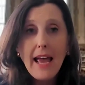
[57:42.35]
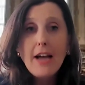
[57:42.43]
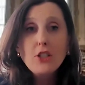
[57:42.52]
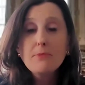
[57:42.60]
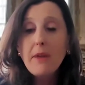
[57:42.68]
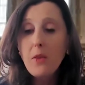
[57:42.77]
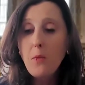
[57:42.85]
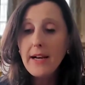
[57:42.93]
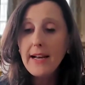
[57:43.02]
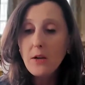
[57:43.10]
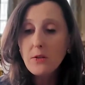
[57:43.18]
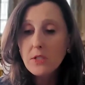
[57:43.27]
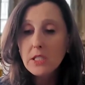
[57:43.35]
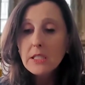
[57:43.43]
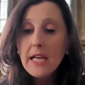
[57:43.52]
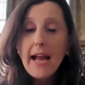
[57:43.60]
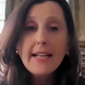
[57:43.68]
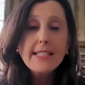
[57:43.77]
action by the White House
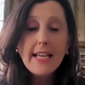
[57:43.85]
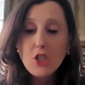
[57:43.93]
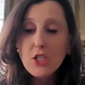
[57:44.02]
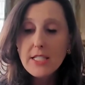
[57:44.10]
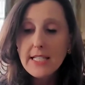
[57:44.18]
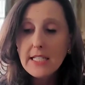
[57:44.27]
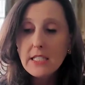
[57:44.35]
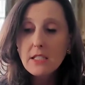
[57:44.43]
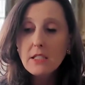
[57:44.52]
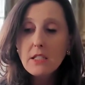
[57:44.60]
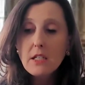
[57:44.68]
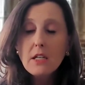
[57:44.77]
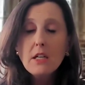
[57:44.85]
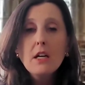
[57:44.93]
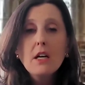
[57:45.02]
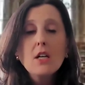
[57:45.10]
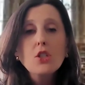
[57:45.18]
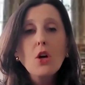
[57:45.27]
and its agencies.
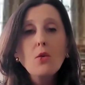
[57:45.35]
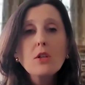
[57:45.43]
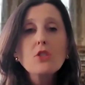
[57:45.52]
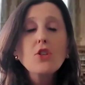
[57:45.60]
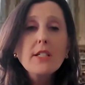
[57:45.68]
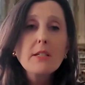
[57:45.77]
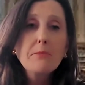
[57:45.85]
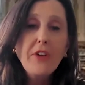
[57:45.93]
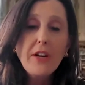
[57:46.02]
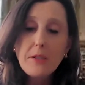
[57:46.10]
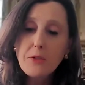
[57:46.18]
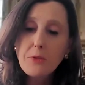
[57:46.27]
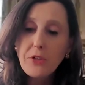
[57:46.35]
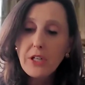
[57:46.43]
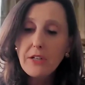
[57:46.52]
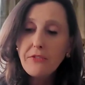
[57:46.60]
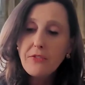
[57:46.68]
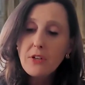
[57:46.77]
So just in
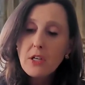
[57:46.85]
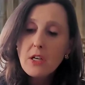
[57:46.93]
brief,